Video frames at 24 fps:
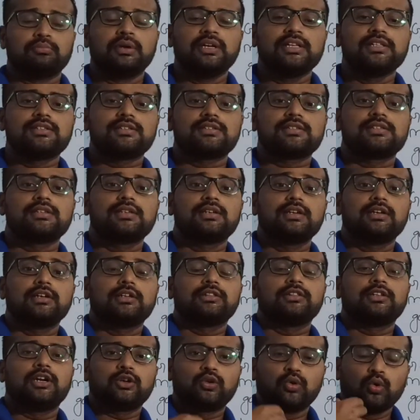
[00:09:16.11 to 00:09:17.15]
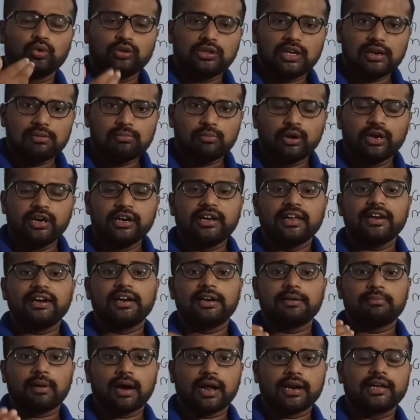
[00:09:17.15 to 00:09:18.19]
Means the total monetary
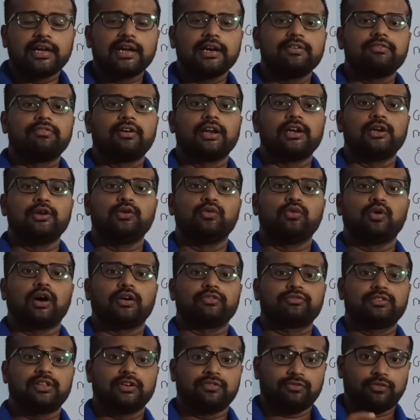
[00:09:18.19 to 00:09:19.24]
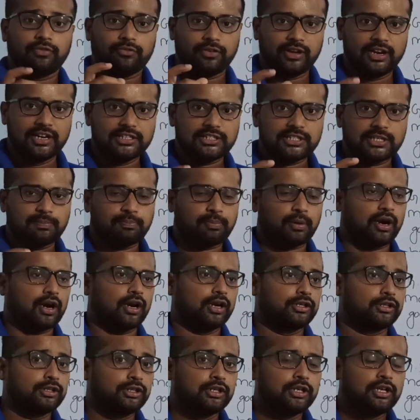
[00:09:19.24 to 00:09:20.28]
and market value of the finished
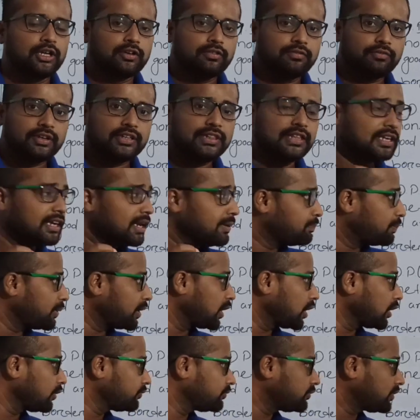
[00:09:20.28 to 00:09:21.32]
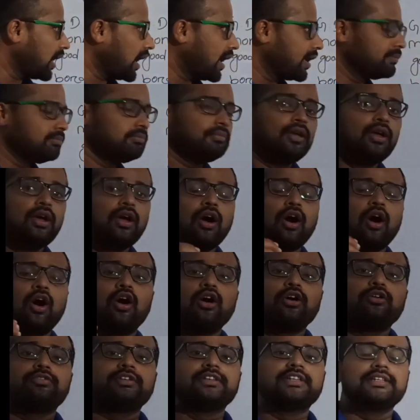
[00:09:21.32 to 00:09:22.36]
product within a period of time
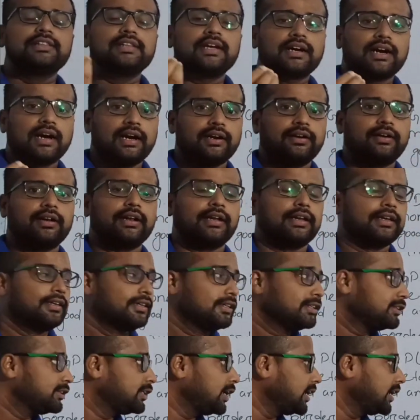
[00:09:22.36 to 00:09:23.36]
or within the country.